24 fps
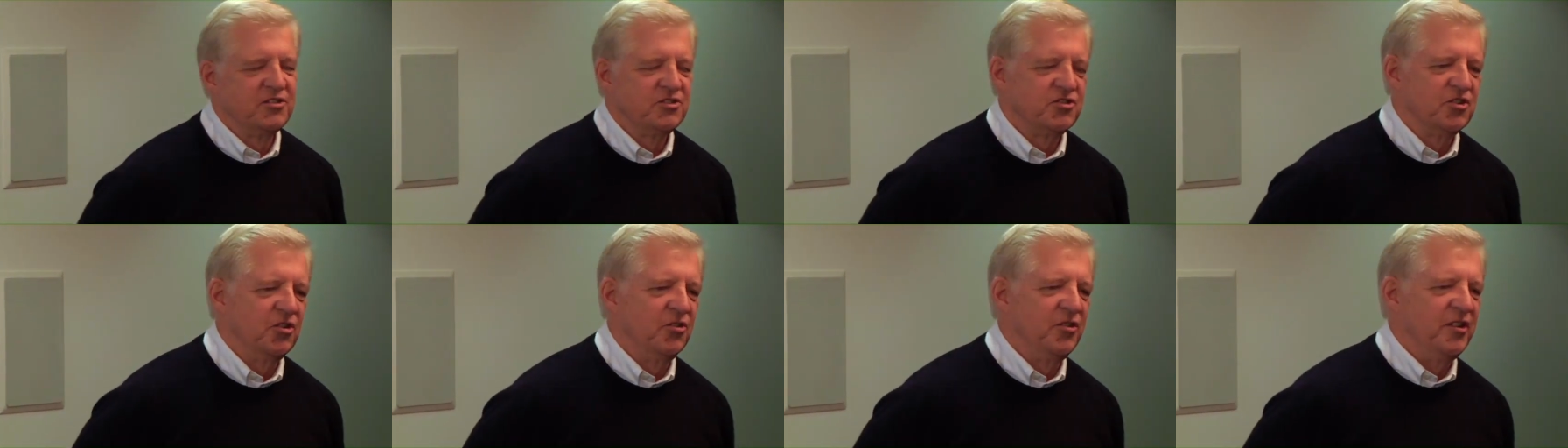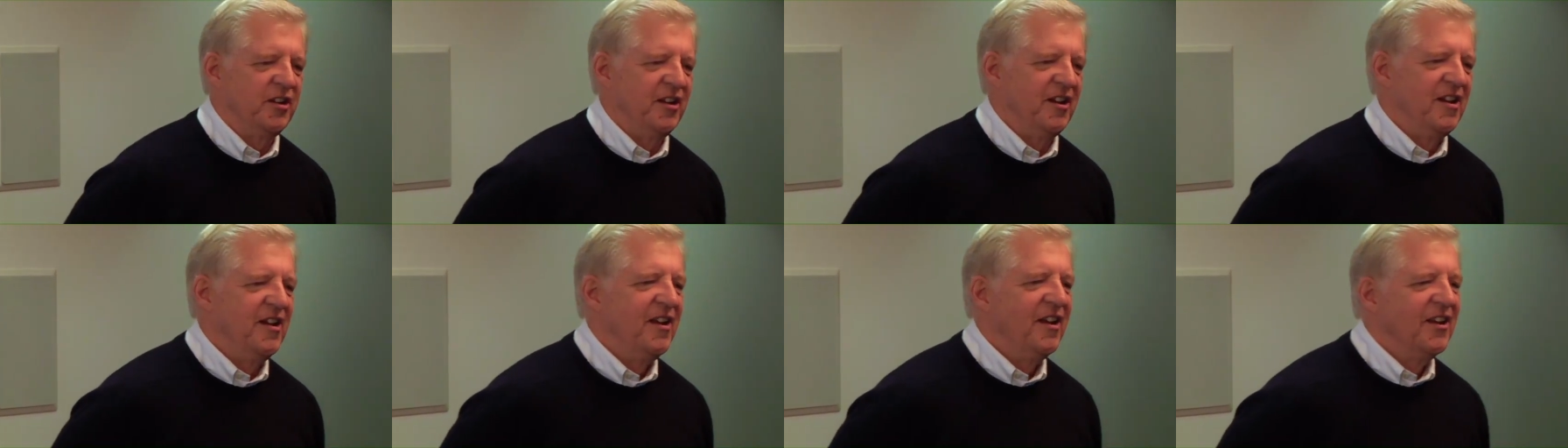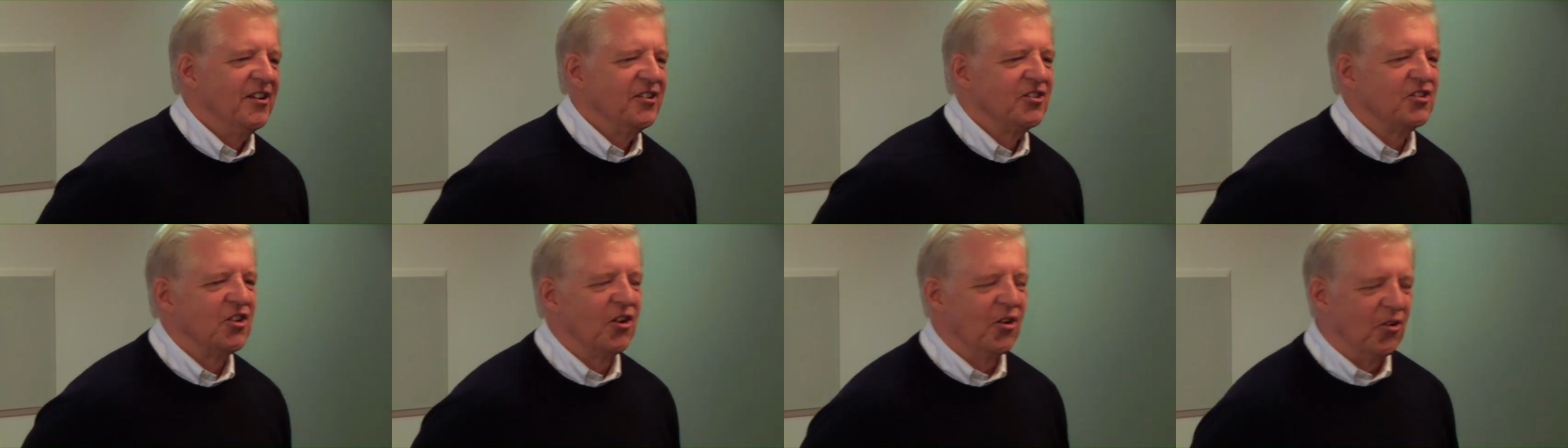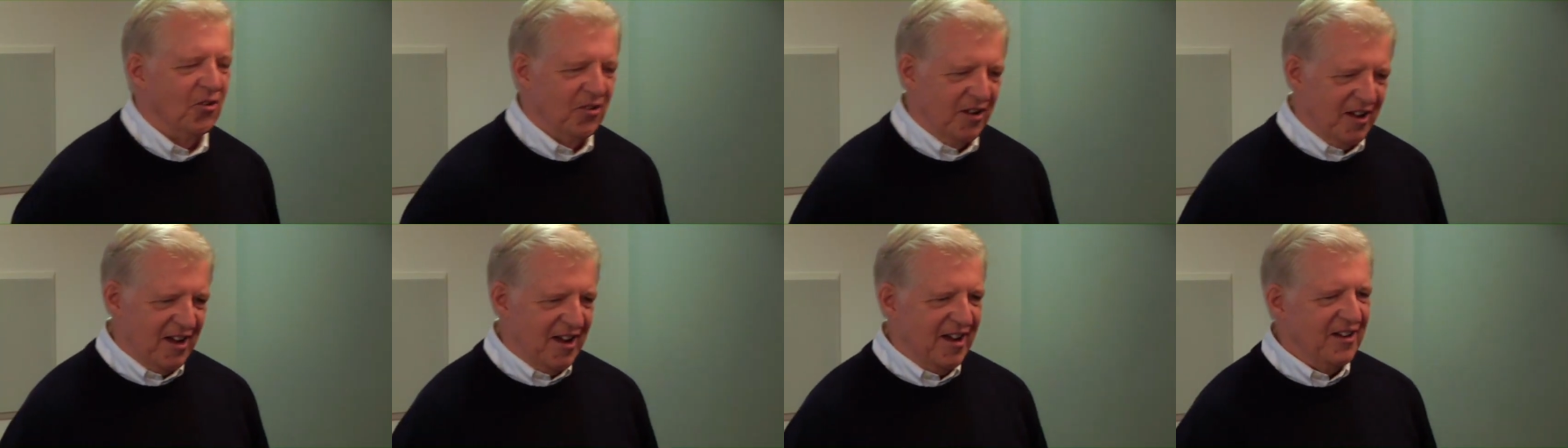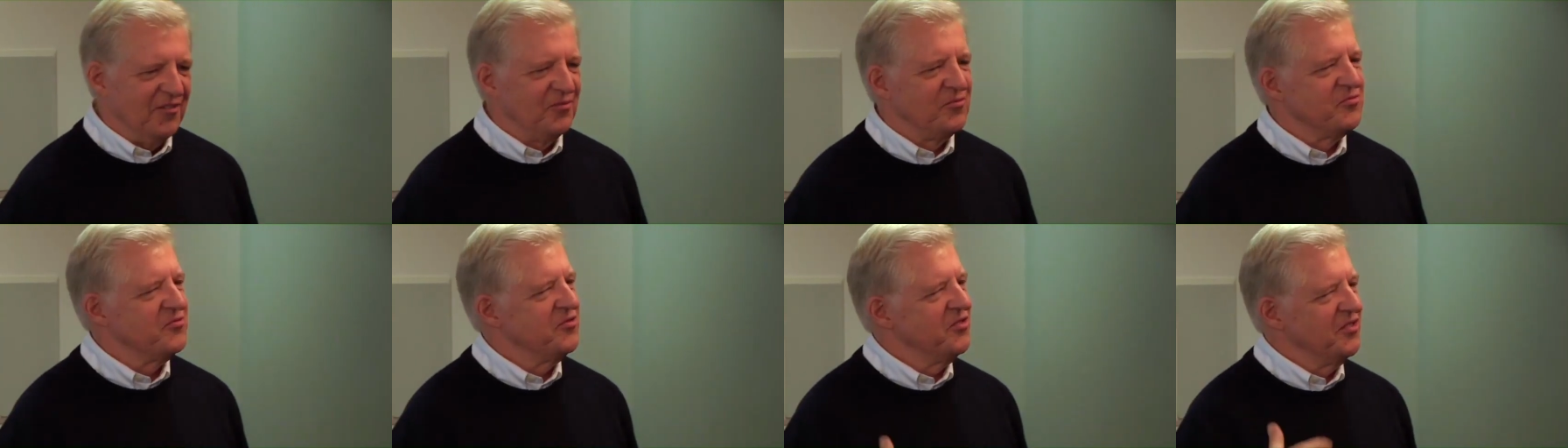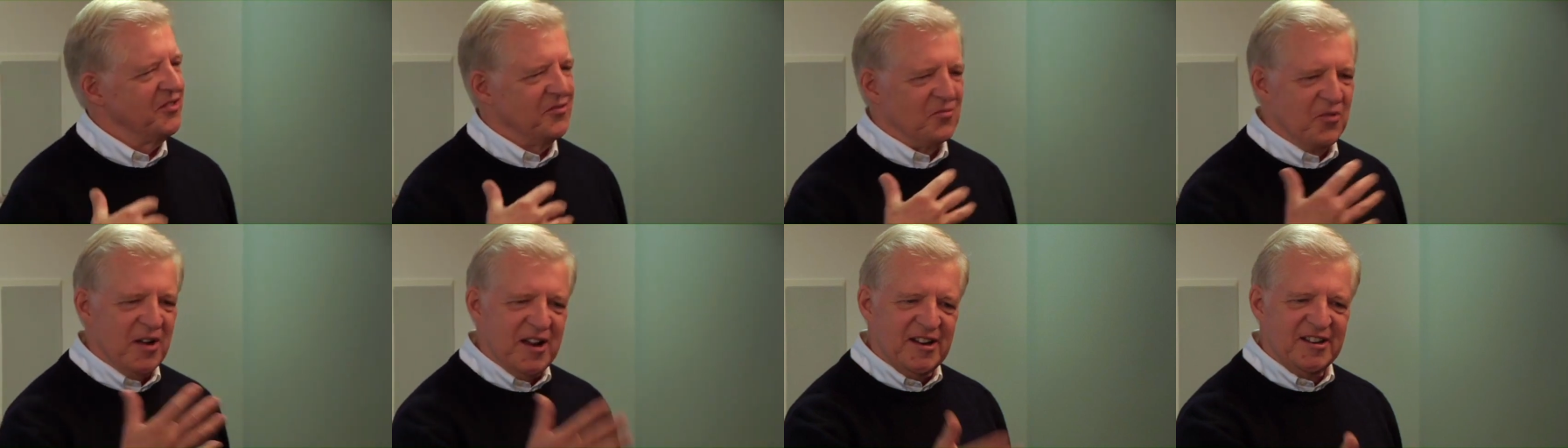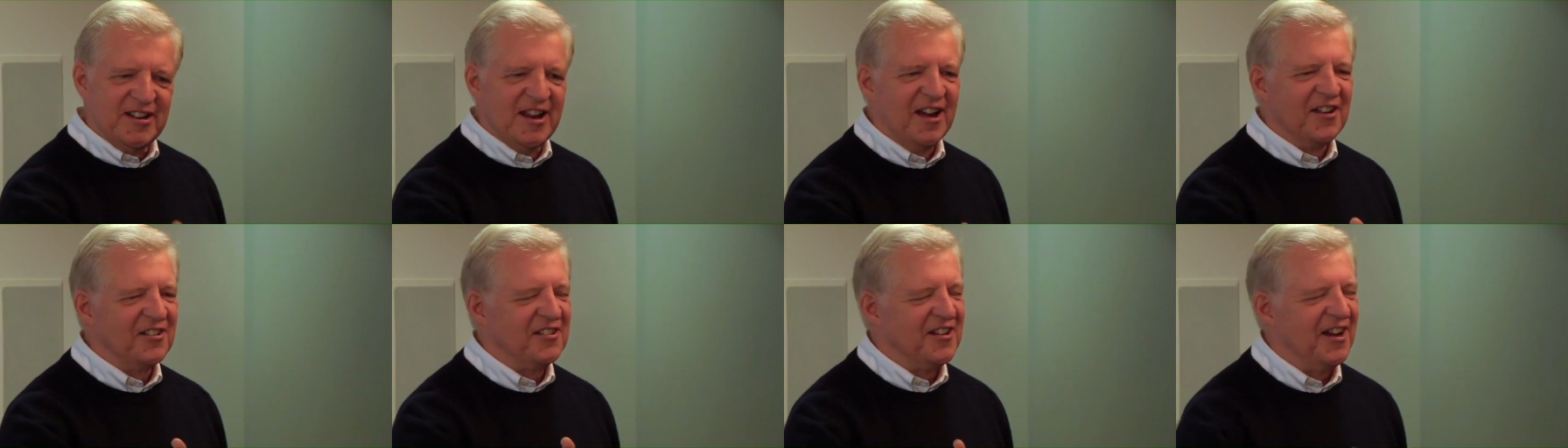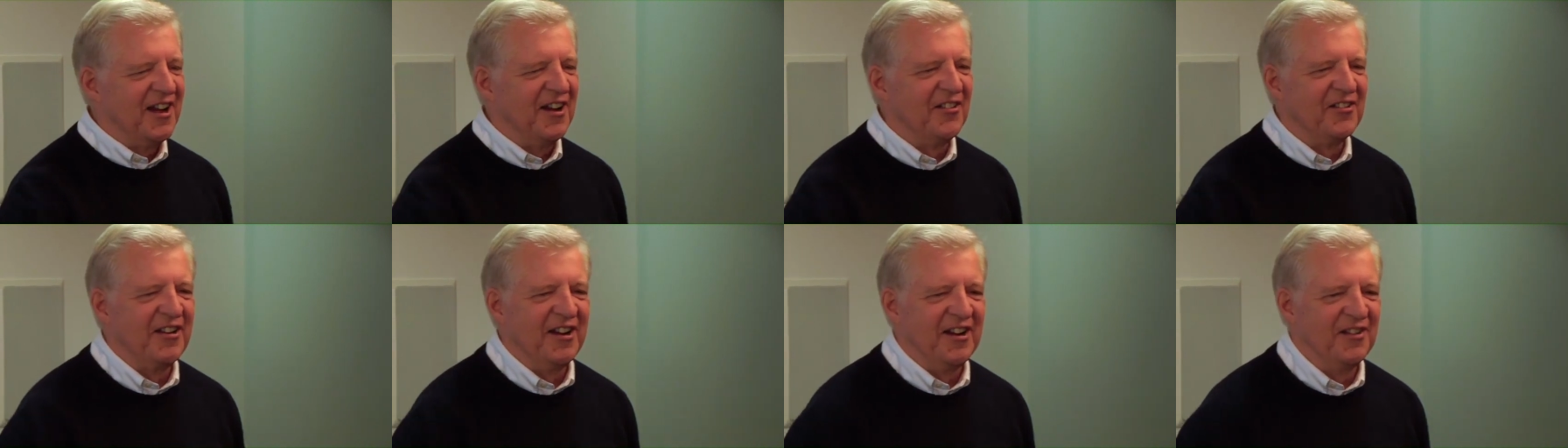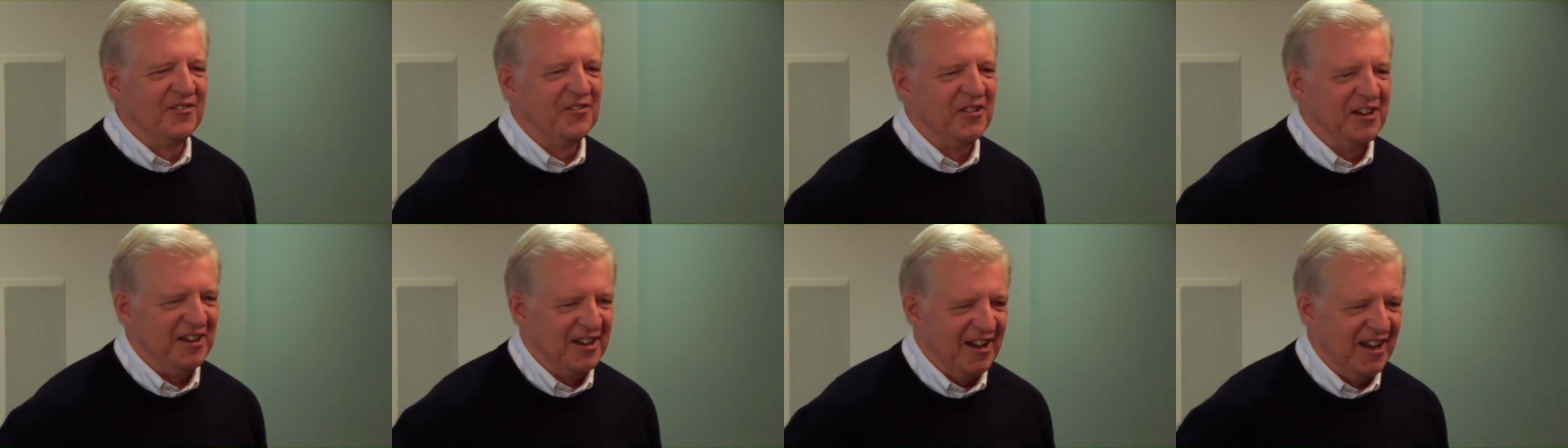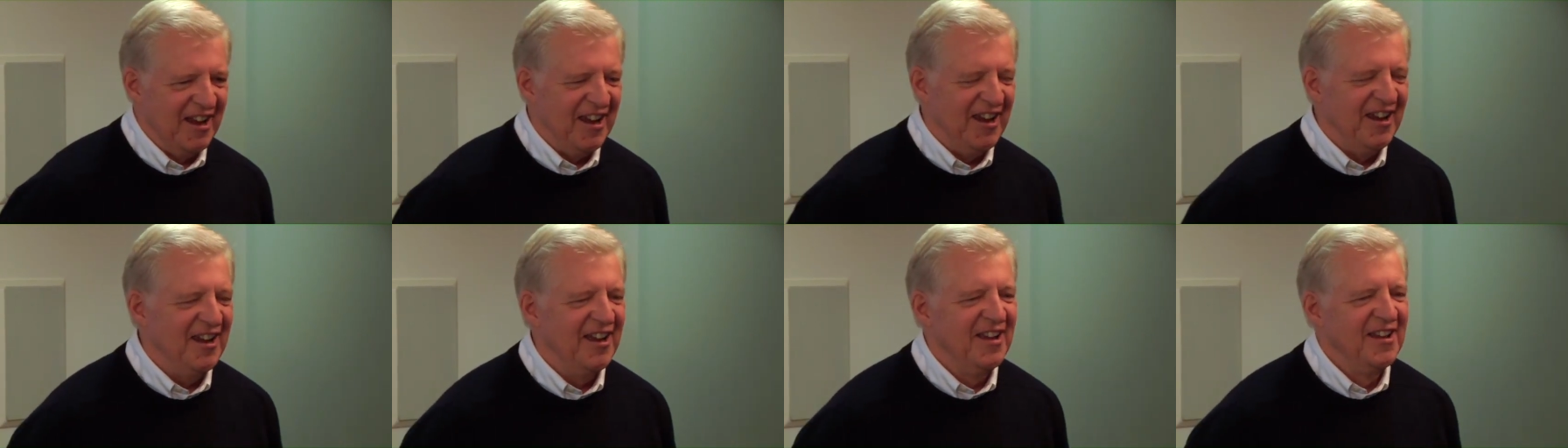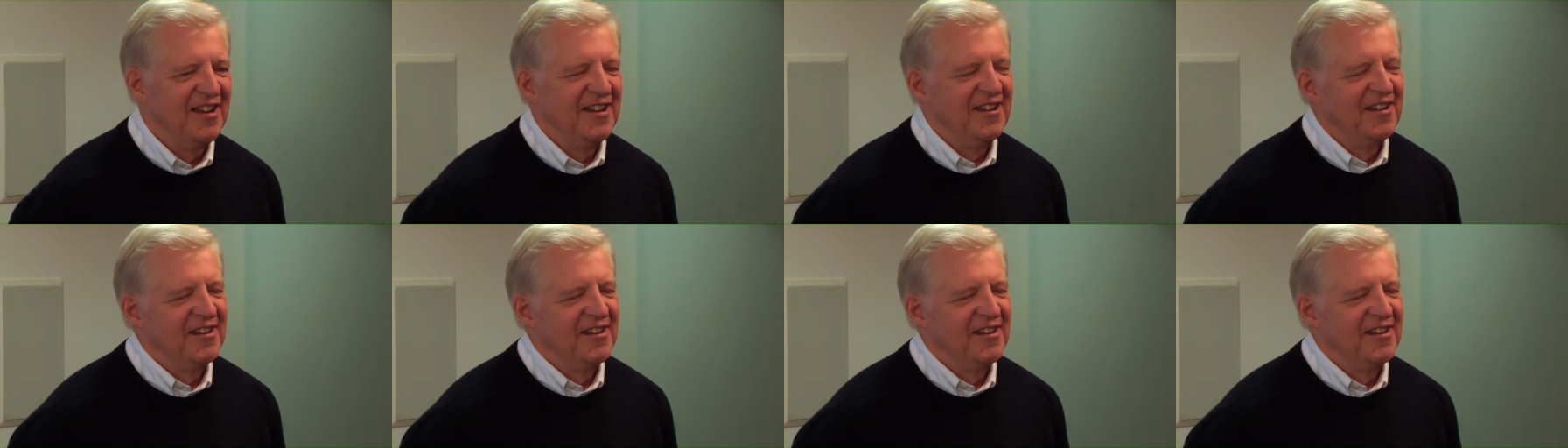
So, so I went downtown every day